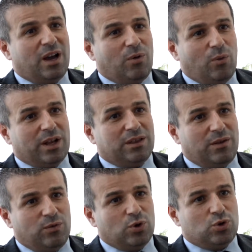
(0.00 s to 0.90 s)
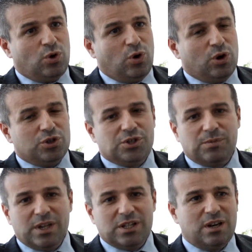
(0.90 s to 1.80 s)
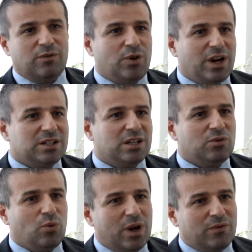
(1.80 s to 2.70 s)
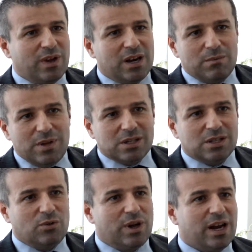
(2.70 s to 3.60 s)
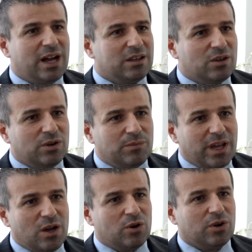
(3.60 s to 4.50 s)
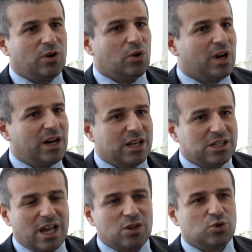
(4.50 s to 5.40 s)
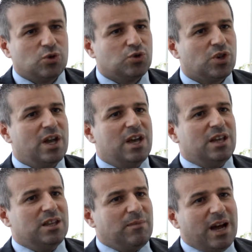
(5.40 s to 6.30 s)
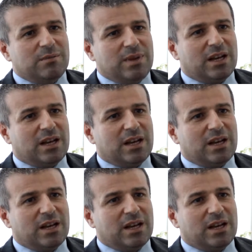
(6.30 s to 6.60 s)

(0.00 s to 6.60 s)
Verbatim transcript: what the future holds, especially for us that we're very busy, we're running big organizations, there might be